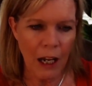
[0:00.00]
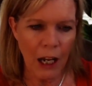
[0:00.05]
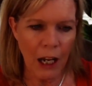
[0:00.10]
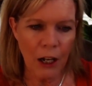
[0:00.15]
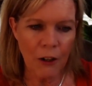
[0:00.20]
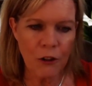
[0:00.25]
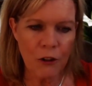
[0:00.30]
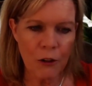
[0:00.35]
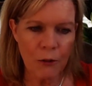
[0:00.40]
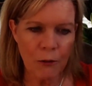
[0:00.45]

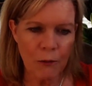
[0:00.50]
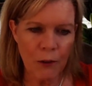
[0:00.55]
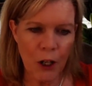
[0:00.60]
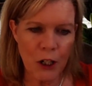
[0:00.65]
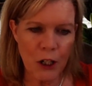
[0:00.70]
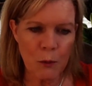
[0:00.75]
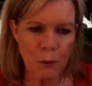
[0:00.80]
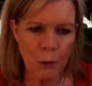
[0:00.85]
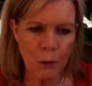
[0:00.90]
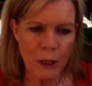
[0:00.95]
under the
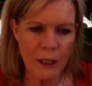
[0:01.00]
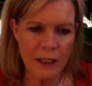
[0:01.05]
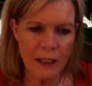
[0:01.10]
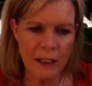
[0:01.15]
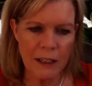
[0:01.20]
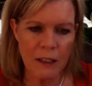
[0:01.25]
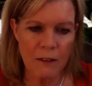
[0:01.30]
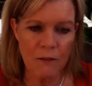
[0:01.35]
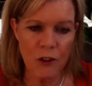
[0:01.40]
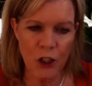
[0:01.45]
false
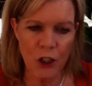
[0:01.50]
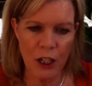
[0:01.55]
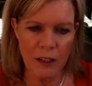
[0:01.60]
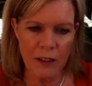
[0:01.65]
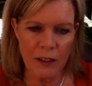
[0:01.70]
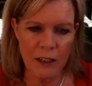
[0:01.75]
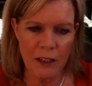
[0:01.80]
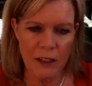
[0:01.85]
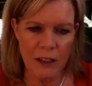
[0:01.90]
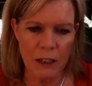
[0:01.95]
pretense of
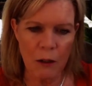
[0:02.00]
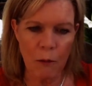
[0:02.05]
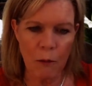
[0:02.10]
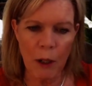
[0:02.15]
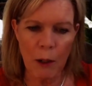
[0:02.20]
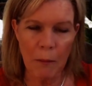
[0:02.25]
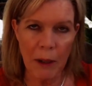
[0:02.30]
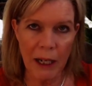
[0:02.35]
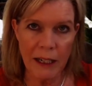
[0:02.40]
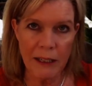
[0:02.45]
justice,
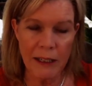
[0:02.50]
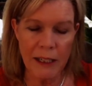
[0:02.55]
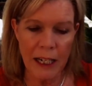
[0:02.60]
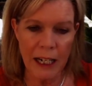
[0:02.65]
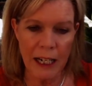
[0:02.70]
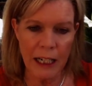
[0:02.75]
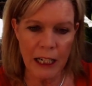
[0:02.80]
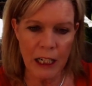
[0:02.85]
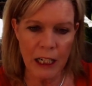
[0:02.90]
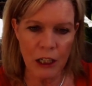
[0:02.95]
while
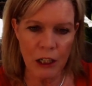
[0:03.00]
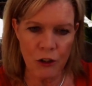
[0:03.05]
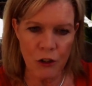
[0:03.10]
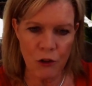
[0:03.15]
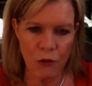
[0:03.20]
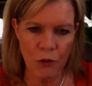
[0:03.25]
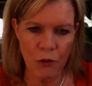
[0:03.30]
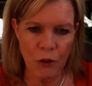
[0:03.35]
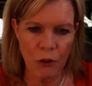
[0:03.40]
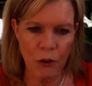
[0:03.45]
maintaining
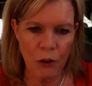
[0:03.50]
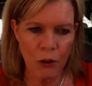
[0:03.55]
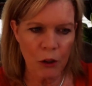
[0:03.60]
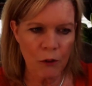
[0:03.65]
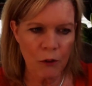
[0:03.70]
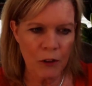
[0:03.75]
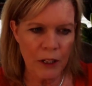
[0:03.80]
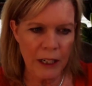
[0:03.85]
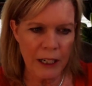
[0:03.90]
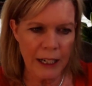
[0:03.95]
control
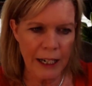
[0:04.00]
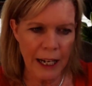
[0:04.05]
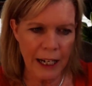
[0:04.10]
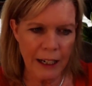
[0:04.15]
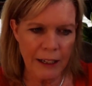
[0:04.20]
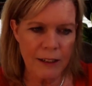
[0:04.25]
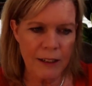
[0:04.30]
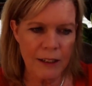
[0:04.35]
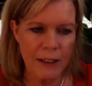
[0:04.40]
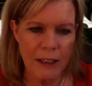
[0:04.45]
over the
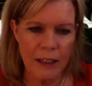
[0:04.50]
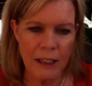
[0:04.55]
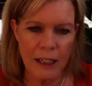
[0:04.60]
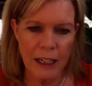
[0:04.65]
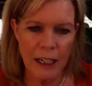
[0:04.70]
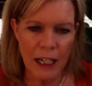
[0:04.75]
next